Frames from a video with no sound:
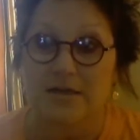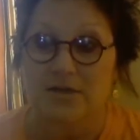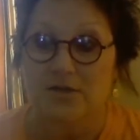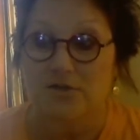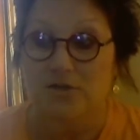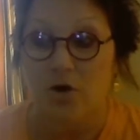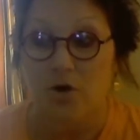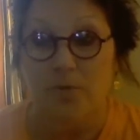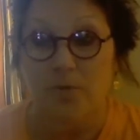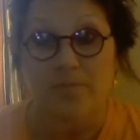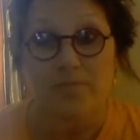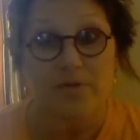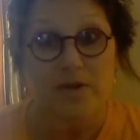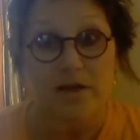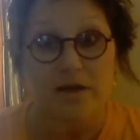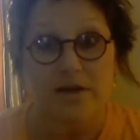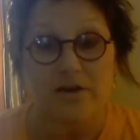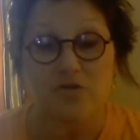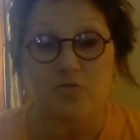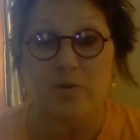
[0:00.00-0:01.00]
So
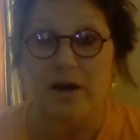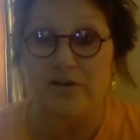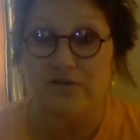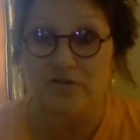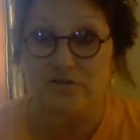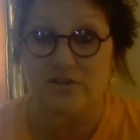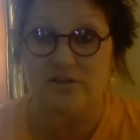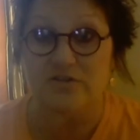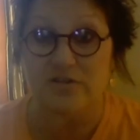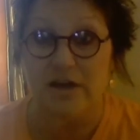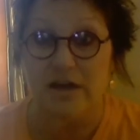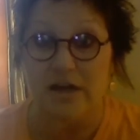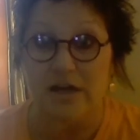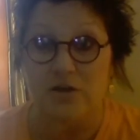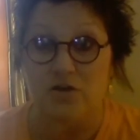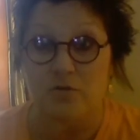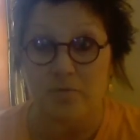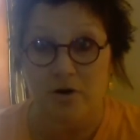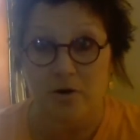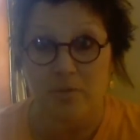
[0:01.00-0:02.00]
he's basically
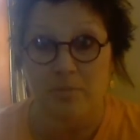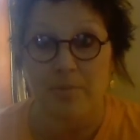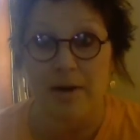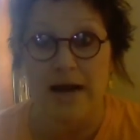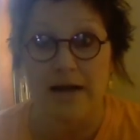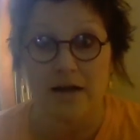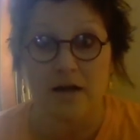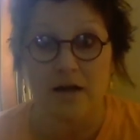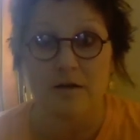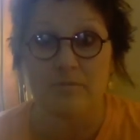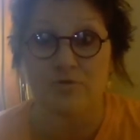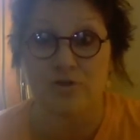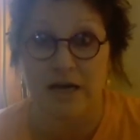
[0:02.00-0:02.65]
saying, you better back up,